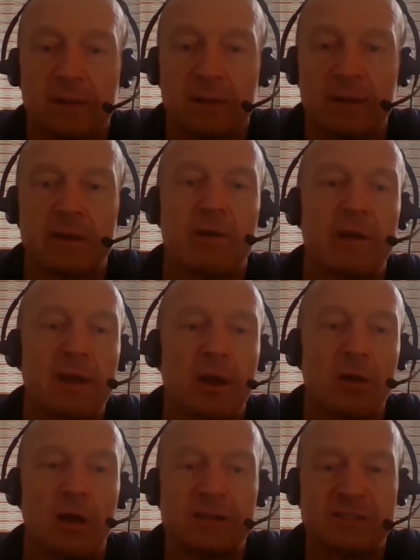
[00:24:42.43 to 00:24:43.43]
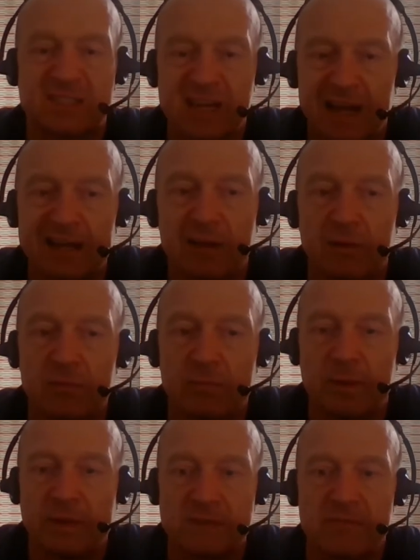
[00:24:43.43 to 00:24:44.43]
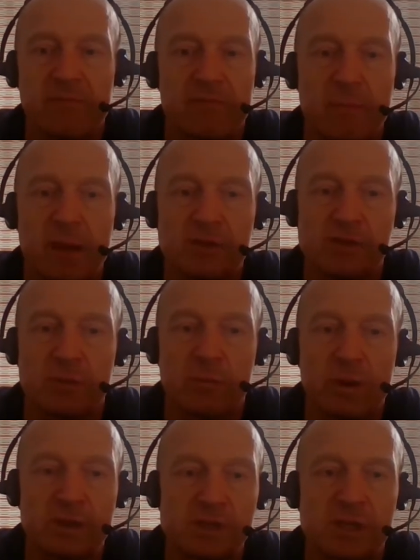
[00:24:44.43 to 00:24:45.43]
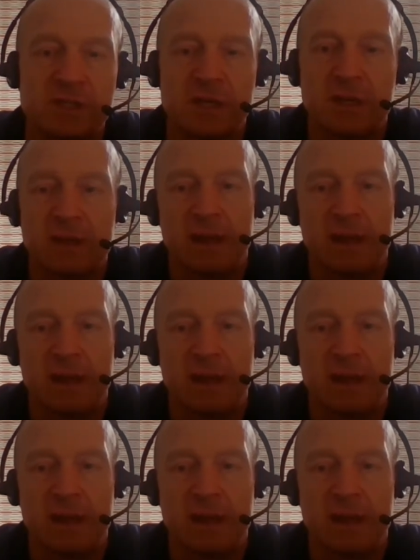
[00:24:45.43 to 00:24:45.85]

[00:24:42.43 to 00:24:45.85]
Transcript: They create a siloed piece of information which is